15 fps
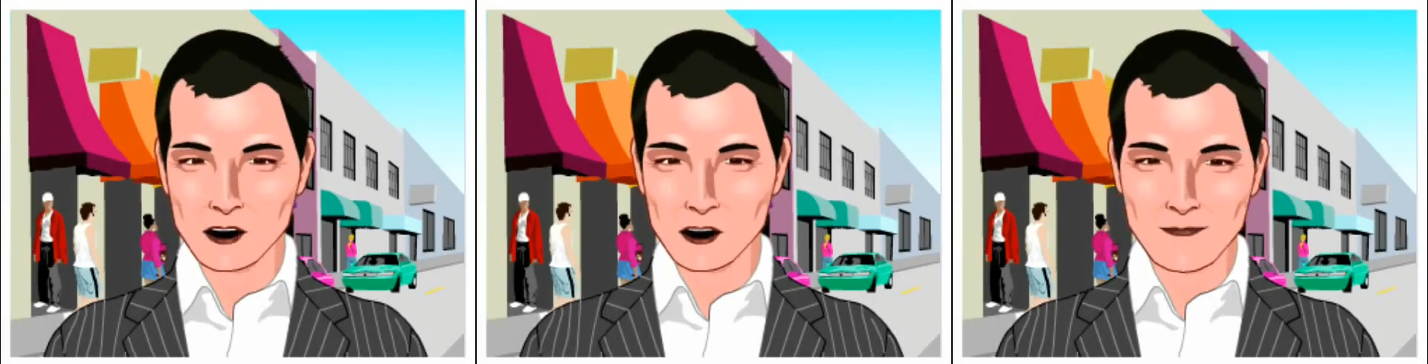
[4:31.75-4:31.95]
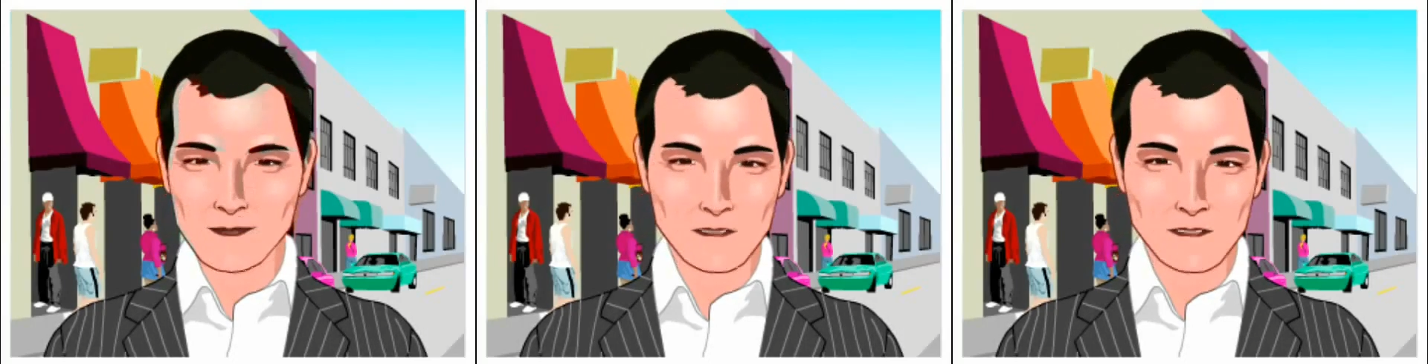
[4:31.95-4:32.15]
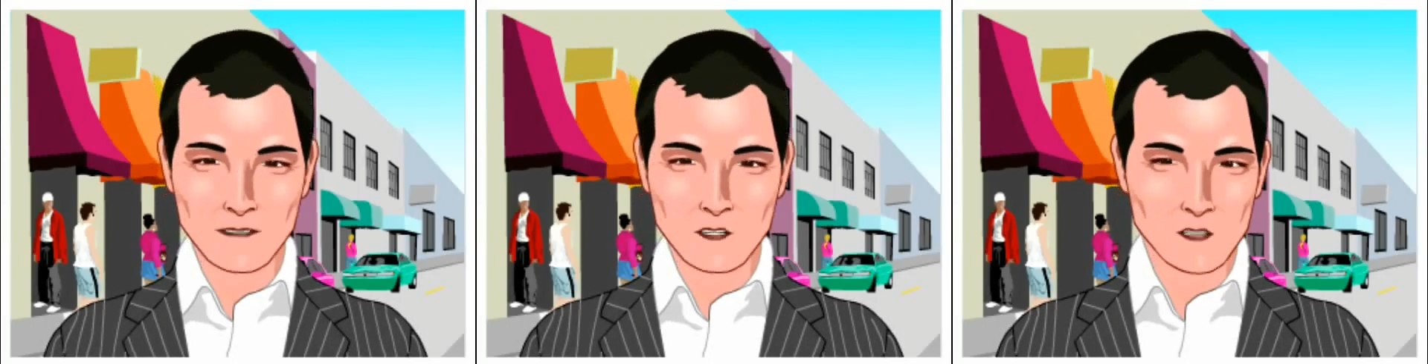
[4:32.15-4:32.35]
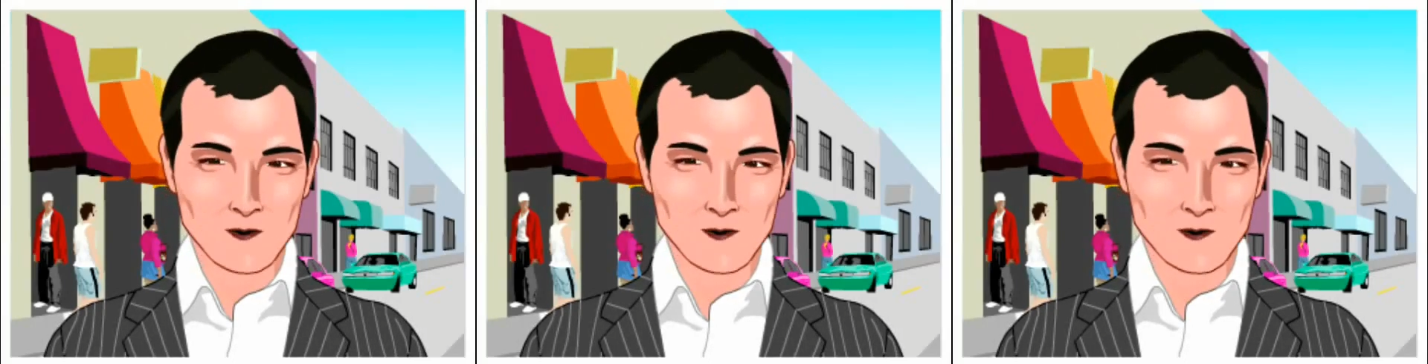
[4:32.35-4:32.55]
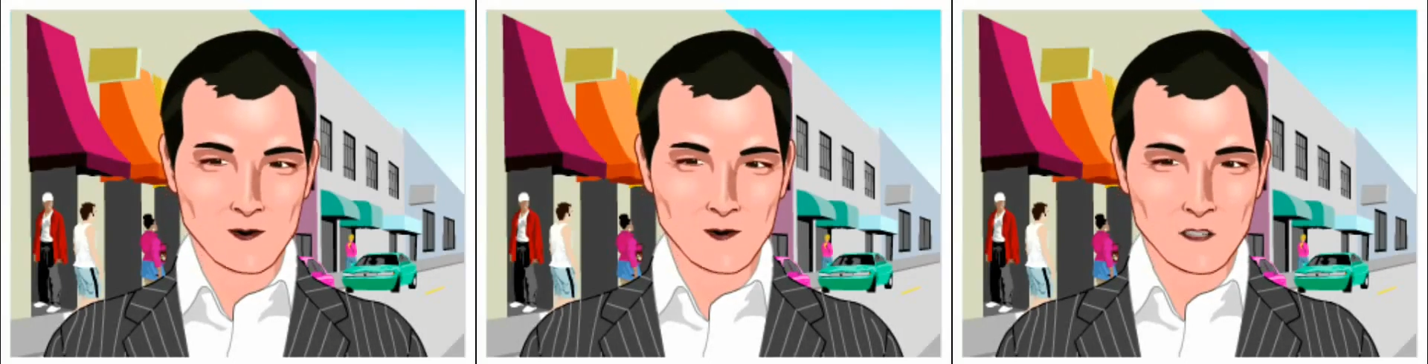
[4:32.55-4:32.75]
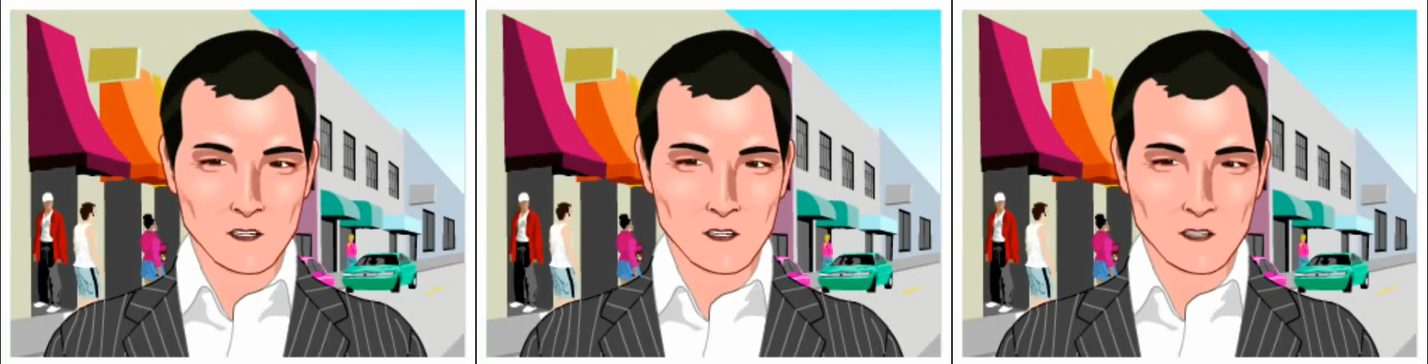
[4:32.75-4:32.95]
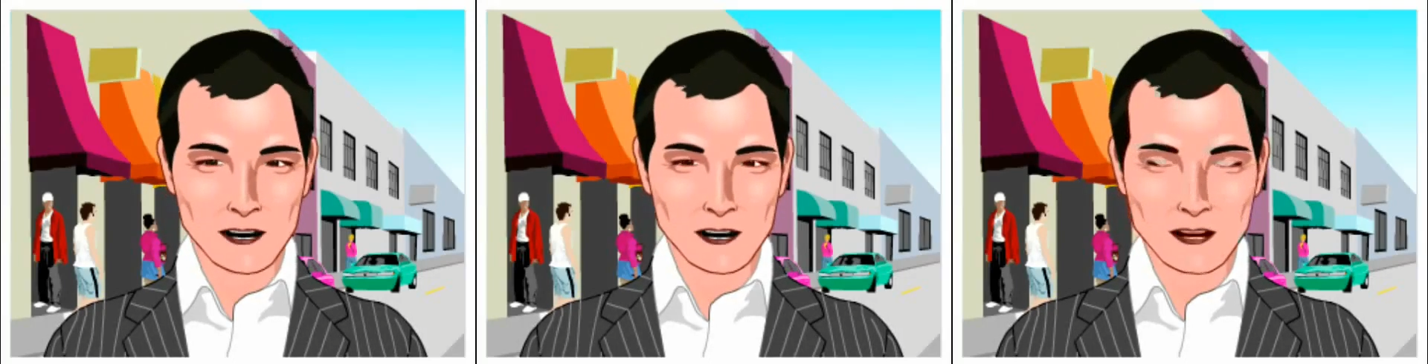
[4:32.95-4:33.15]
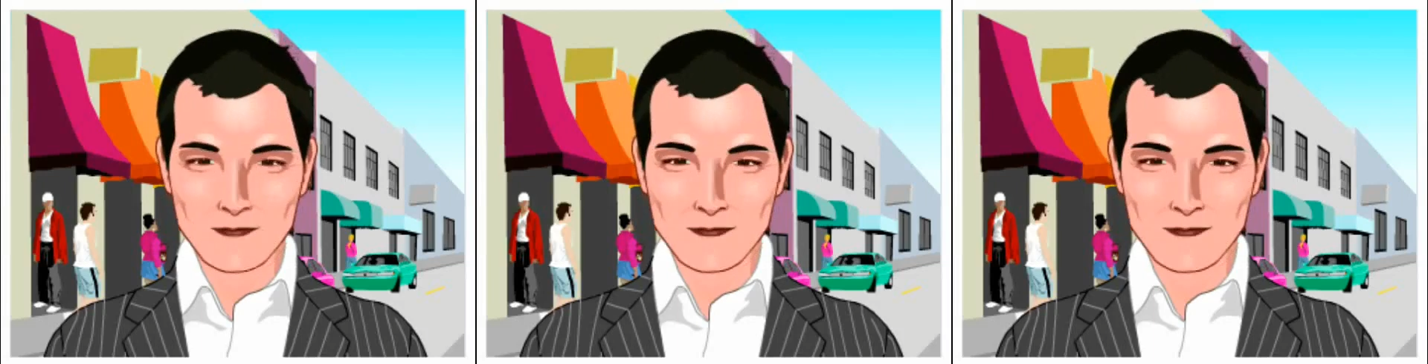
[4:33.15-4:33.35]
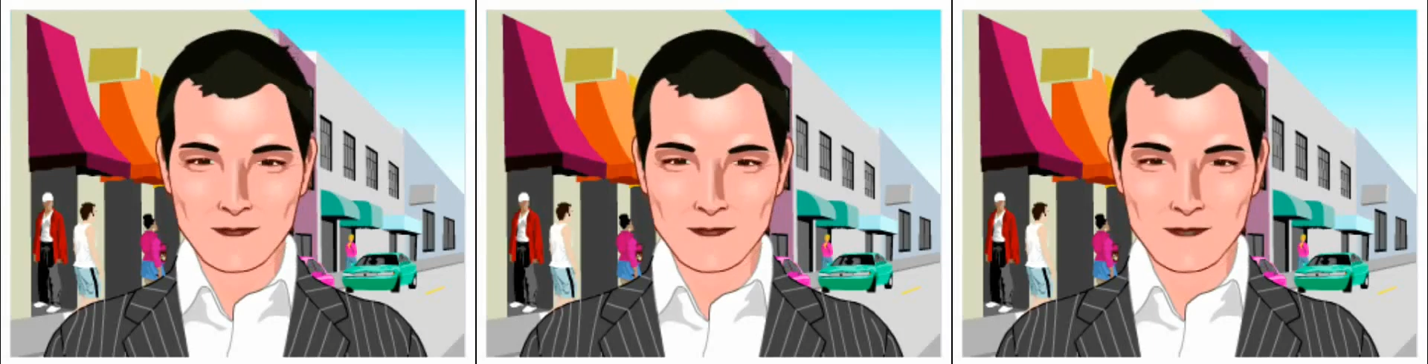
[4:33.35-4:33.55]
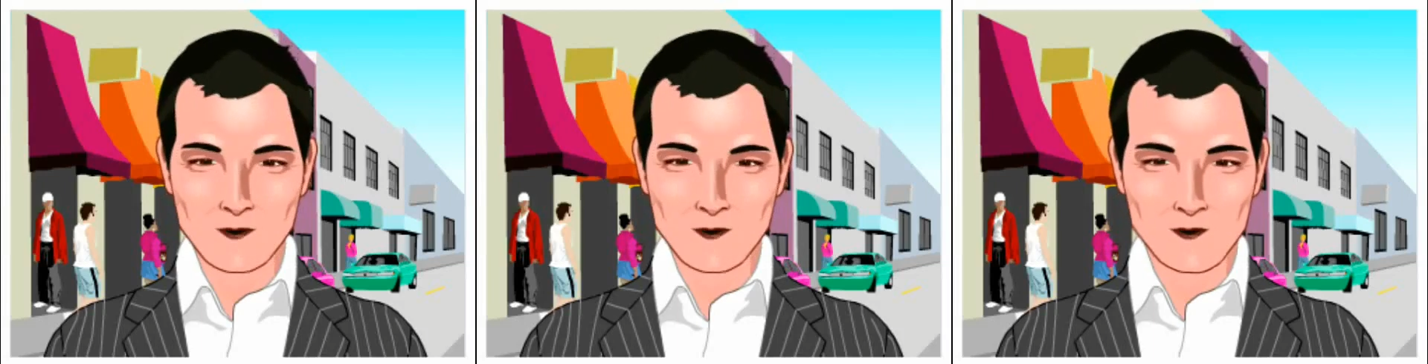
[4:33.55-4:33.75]
From a two-way street
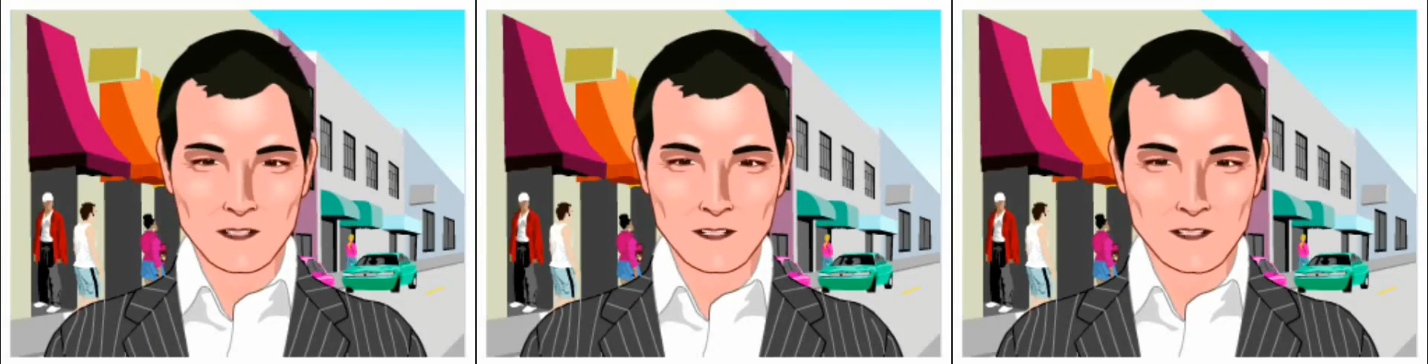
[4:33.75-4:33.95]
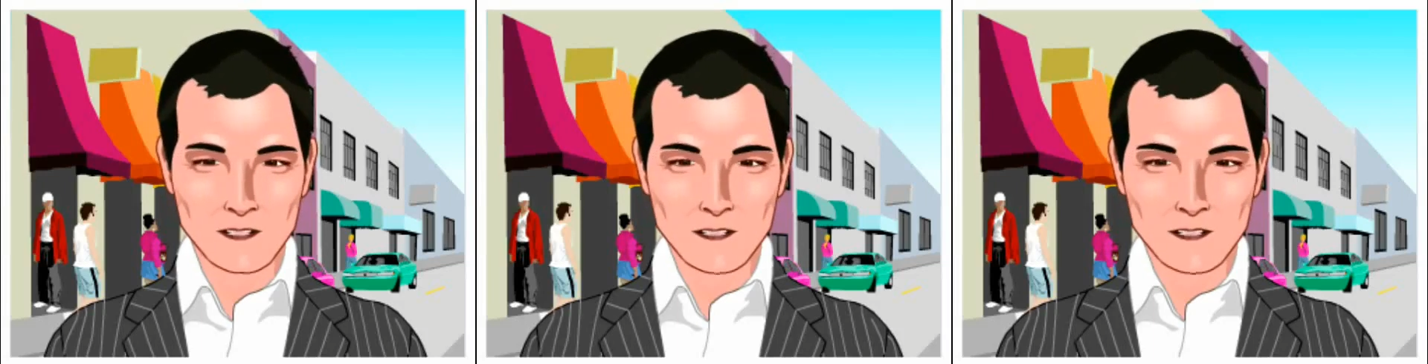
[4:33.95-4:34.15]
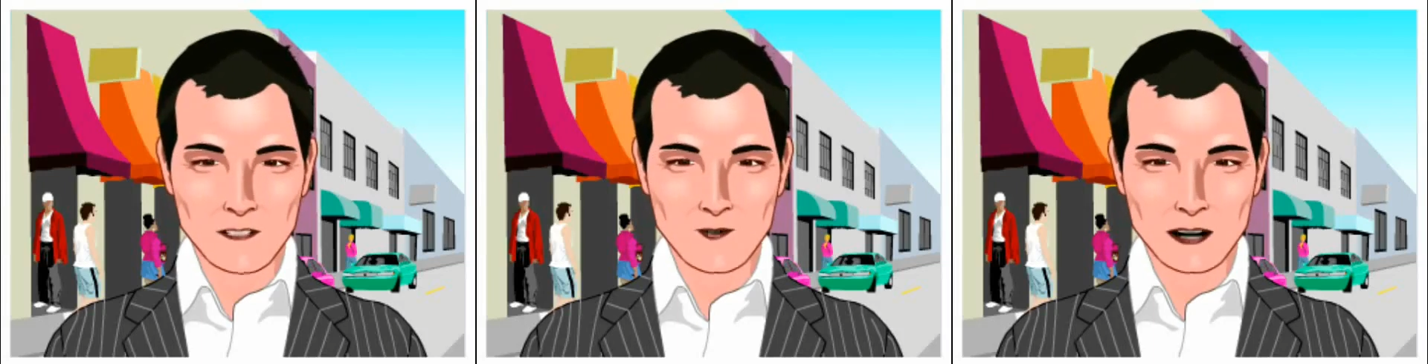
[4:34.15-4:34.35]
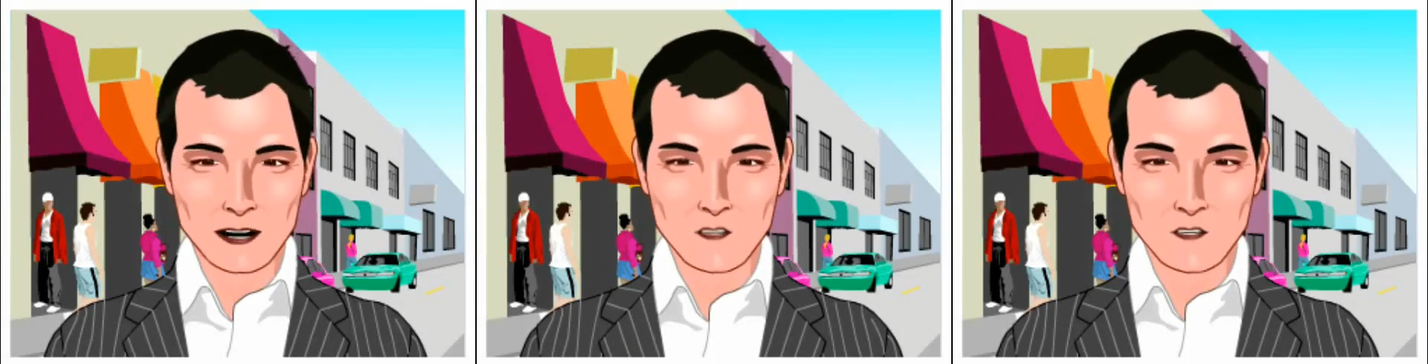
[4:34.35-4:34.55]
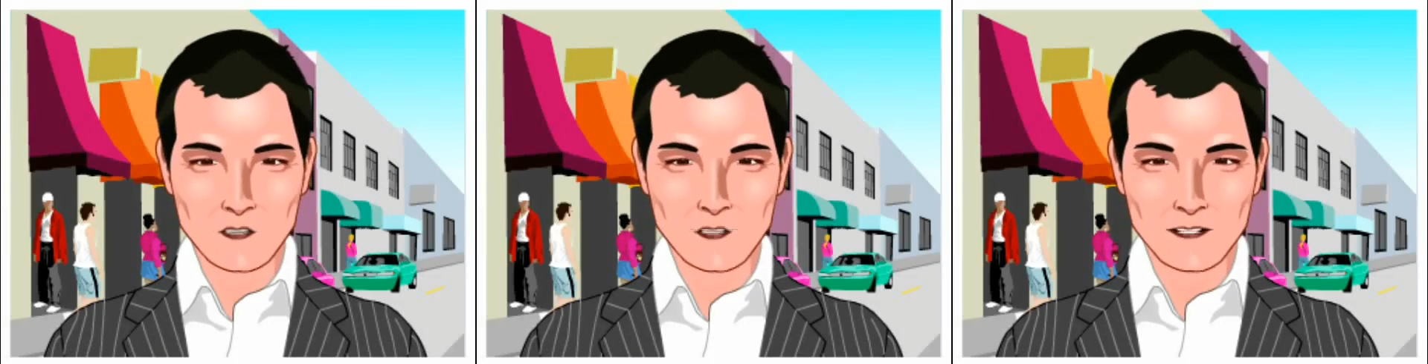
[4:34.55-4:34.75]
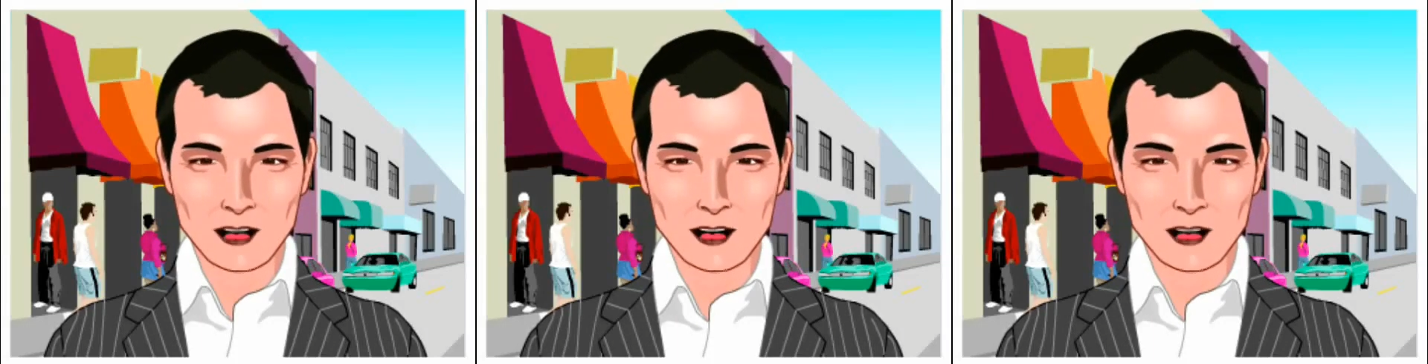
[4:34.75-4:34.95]
to a one-way street.